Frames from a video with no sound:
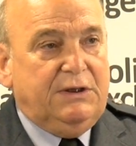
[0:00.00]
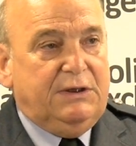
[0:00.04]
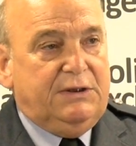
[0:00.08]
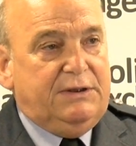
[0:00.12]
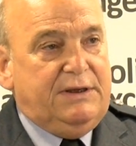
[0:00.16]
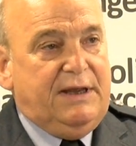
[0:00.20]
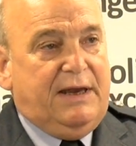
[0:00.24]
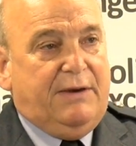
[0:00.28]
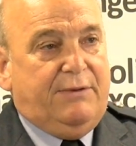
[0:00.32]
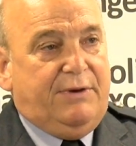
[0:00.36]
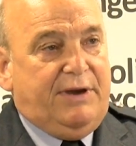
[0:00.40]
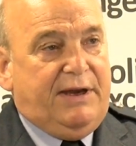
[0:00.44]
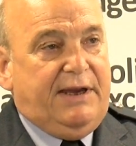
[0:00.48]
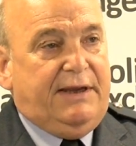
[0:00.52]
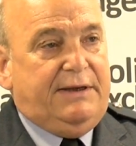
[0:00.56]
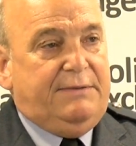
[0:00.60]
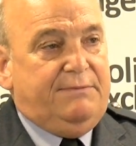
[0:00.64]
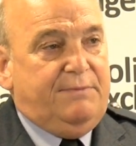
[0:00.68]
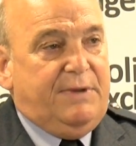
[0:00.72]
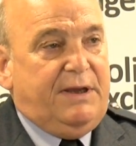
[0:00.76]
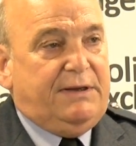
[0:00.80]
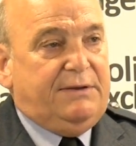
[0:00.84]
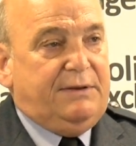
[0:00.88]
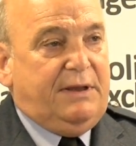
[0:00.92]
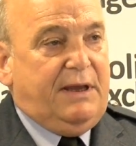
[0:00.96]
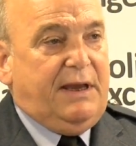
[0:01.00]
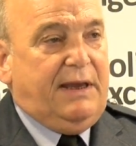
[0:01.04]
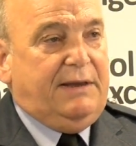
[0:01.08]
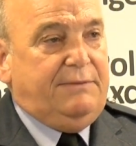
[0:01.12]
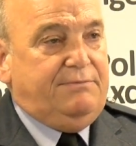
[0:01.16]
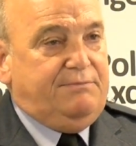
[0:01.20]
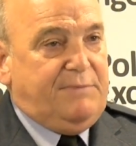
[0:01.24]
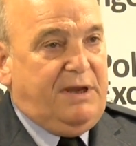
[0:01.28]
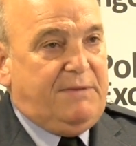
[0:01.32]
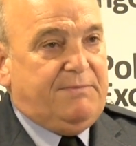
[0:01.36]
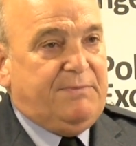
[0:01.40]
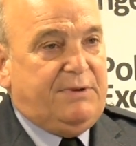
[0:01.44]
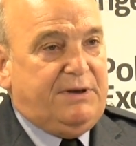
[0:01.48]
now eight
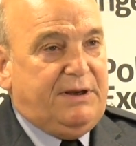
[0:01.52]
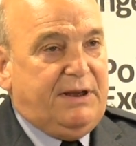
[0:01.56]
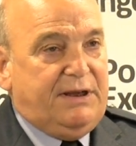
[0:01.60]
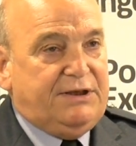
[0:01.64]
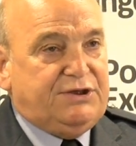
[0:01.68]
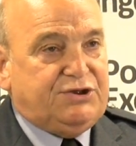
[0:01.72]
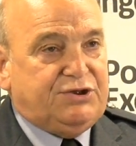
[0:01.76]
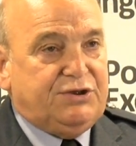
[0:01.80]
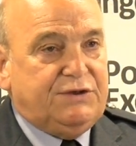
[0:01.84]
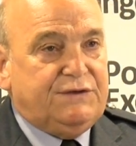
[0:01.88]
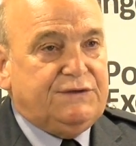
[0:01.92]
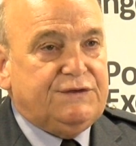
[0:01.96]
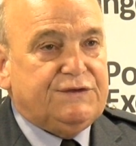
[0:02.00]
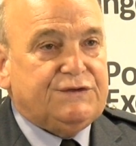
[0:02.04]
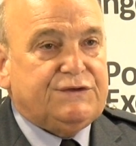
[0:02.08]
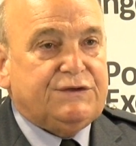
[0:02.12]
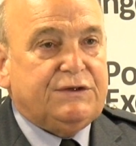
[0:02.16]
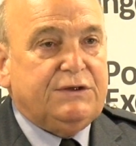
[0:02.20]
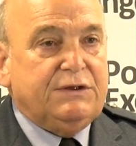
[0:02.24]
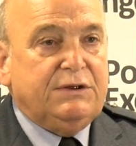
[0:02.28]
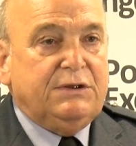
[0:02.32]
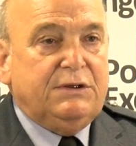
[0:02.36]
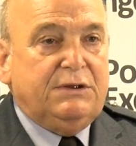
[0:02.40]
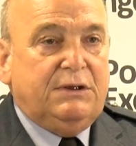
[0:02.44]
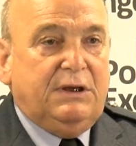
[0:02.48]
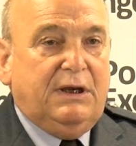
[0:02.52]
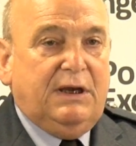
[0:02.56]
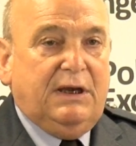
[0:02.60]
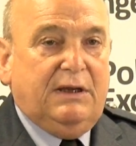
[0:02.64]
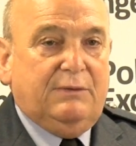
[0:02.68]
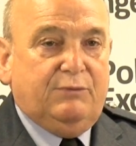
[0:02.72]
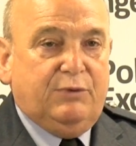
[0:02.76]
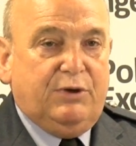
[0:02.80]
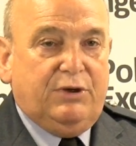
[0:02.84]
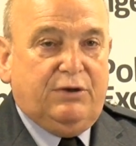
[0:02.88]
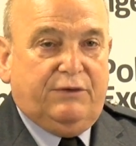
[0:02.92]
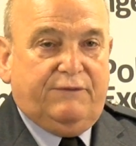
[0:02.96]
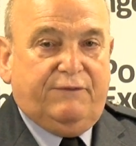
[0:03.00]
member nations,
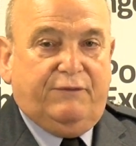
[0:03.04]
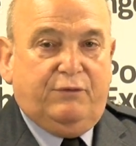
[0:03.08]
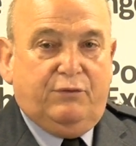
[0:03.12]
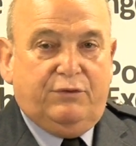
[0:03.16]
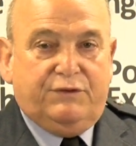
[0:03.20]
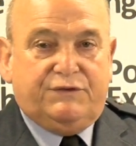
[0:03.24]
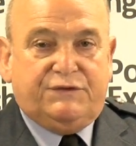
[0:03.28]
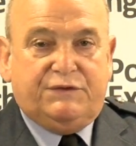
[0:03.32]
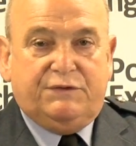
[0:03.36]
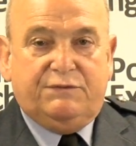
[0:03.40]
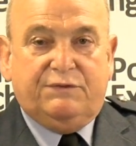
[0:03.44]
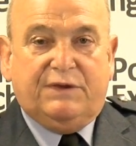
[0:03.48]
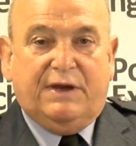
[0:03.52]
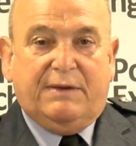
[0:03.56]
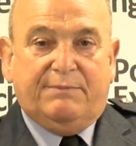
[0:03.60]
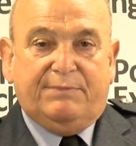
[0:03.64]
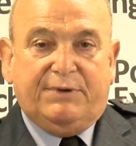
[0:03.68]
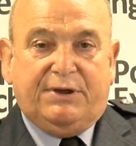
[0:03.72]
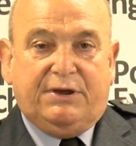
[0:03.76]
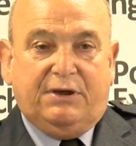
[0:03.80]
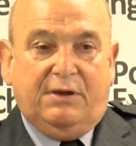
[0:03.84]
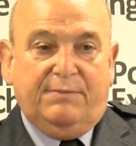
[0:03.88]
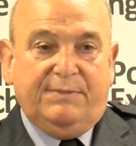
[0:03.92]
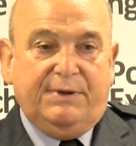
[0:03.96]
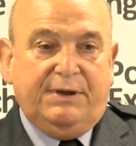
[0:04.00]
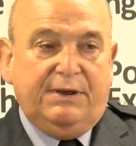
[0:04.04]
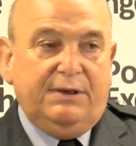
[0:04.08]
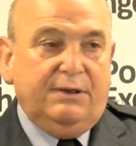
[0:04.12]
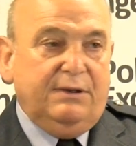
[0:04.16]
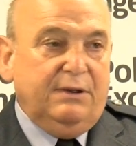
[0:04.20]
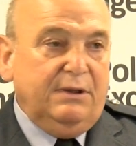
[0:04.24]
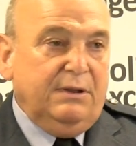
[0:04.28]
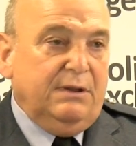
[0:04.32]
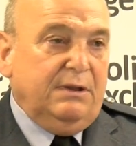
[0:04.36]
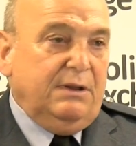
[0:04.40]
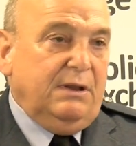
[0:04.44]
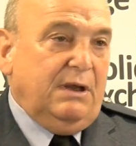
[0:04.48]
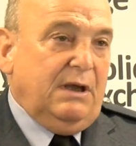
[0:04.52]
and we look forward to that becoming
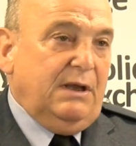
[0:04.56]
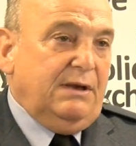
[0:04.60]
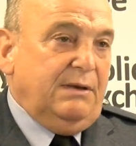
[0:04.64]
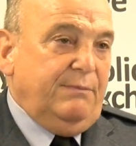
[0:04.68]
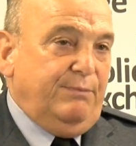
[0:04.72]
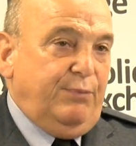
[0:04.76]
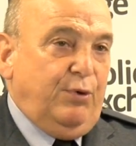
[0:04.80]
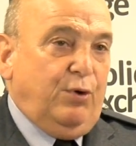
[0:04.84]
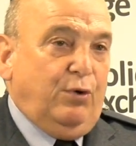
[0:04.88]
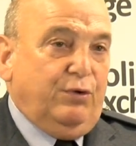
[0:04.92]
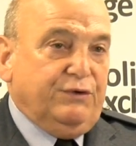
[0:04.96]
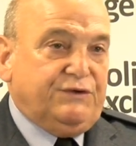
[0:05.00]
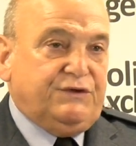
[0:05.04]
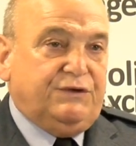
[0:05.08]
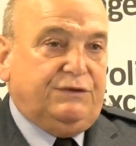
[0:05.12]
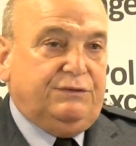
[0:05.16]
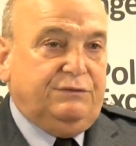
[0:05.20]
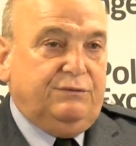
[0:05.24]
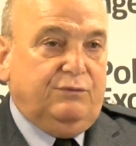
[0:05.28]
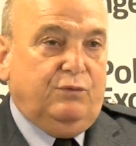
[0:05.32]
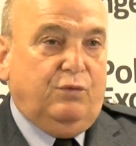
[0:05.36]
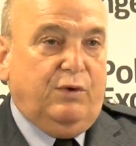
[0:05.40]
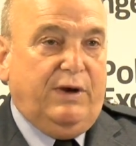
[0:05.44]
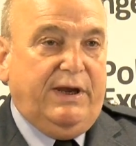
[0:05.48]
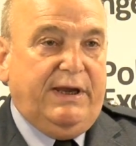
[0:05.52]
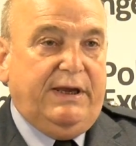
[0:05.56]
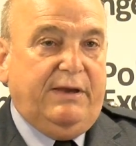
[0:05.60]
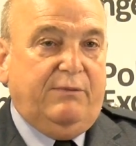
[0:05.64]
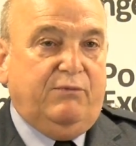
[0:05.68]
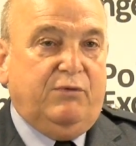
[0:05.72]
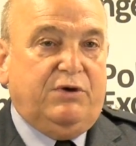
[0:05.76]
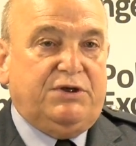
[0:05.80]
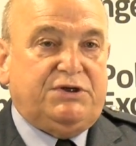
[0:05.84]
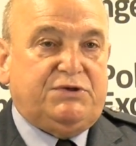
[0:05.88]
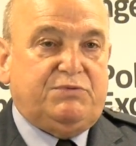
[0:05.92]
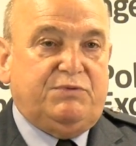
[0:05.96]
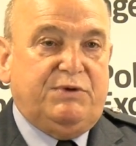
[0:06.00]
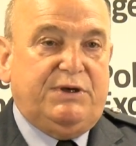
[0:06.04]
an important way in
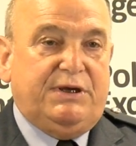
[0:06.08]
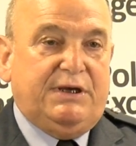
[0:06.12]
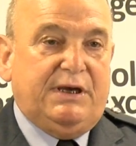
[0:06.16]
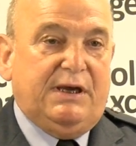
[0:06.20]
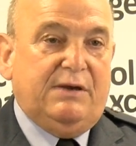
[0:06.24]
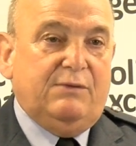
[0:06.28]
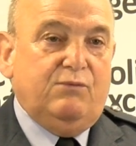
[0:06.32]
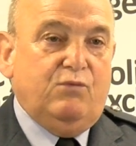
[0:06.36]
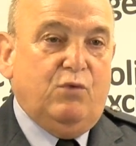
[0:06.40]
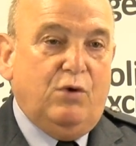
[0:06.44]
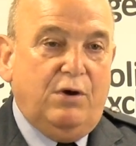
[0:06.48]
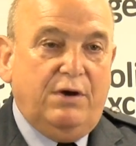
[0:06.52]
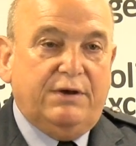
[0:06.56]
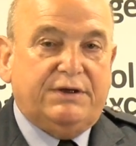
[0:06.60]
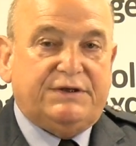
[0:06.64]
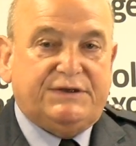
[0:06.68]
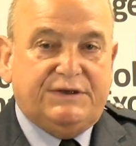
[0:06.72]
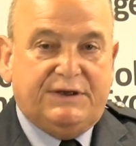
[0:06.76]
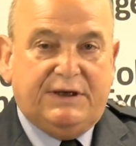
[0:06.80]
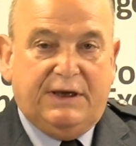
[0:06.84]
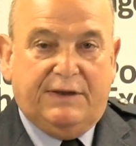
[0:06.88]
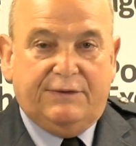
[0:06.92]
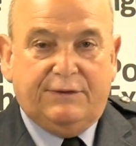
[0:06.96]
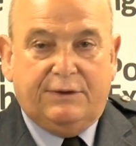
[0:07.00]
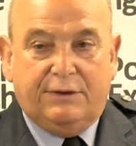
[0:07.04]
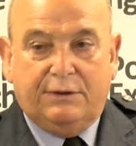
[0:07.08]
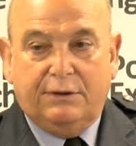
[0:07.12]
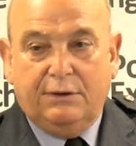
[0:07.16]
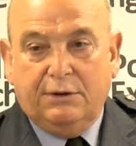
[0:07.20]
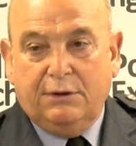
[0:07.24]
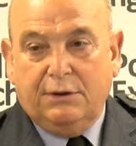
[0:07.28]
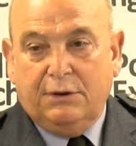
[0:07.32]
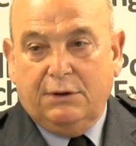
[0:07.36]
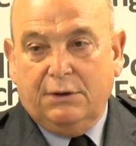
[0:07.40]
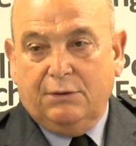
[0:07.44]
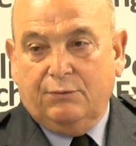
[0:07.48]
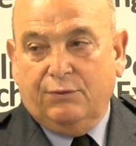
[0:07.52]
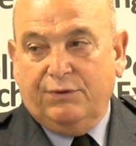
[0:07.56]
which we can work together
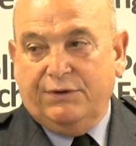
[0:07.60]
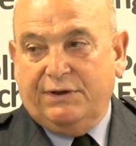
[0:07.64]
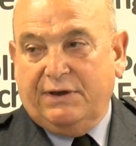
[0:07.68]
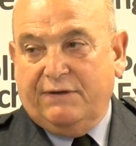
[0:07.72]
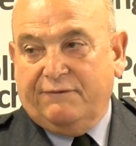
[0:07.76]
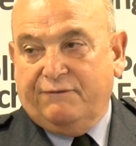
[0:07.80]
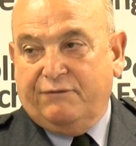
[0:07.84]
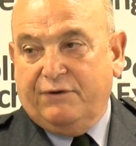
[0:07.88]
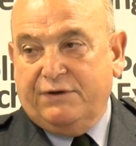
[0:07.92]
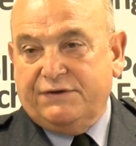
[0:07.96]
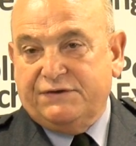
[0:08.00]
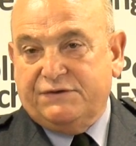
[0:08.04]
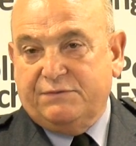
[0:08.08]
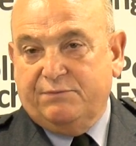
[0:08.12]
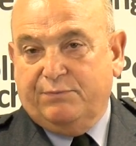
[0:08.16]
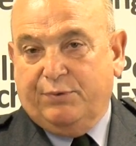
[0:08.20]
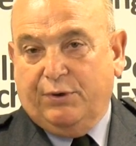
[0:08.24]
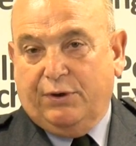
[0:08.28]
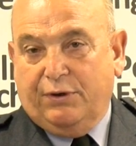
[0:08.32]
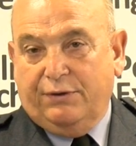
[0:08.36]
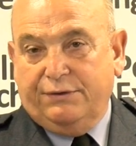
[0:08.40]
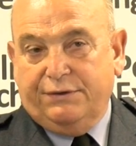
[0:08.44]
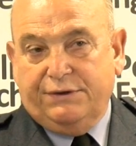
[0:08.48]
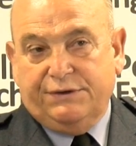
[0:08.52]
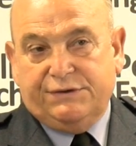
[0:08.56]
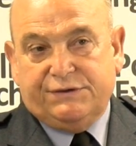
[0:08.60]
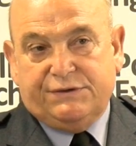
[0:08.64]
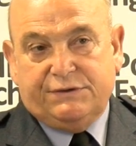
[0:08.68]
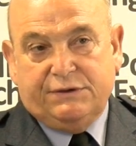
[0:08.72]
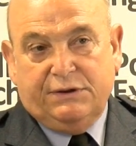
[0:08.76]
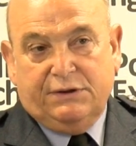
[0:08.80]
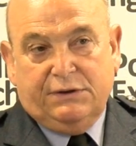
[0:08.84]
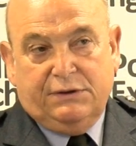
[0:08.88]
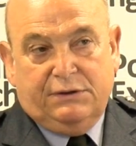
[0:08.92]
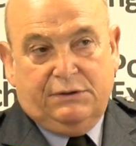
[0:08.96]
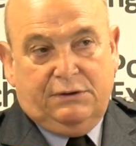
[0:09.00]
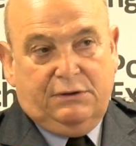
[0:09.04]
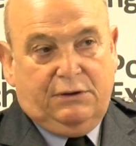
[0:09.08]
with our friends and partners,
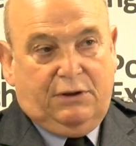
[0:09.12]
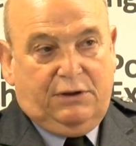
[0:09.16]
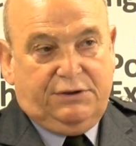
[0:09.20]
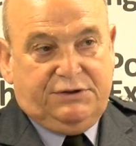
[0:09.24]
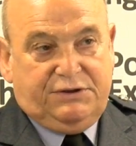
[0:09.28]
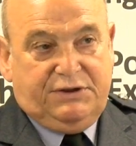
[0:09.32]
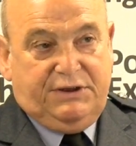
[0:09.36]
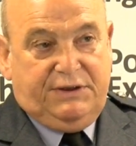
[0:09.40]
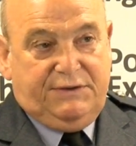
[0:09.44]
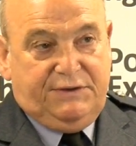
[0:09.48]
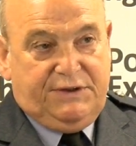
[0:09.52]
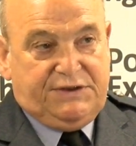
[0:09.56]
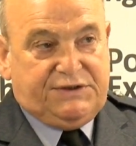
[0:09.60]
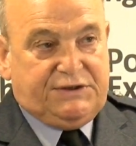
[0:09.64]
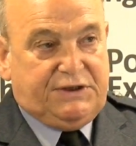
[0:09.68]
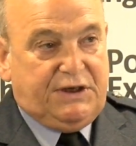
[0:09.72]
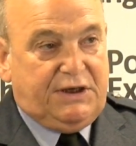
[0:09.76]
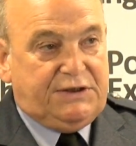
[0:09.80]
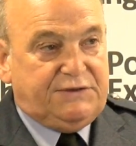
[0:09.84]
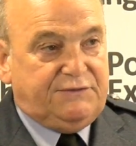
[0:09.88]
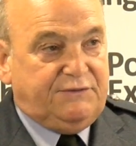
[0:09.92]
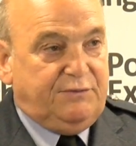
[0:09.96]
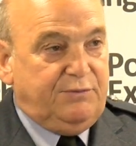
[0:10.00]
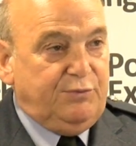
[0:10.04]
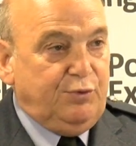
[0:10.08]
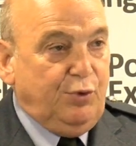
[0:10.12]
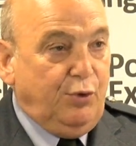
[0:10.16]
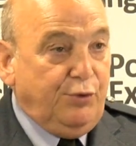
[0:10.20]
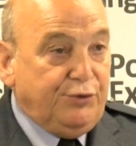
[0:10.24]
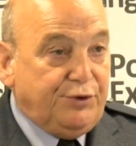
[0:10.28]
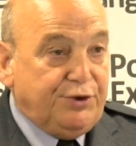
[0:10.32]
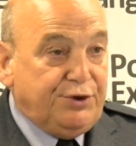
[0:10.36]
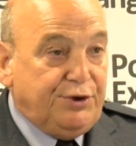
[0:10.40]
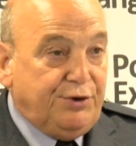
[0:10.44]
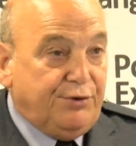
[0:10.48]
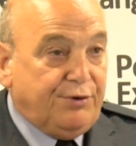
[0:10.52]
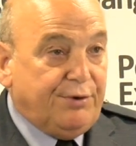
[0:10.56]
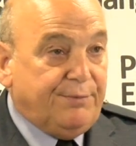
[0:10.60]
largely in this case from
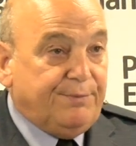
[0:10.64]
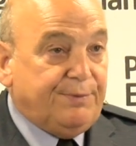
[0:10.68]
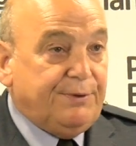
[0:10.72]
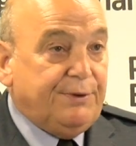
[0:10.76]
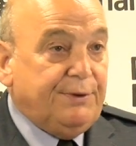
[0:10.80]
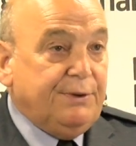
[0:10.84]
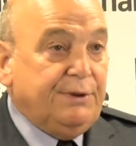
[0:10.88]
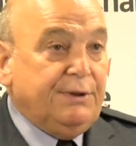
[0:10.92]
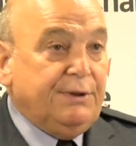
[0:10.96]
Northern Europe,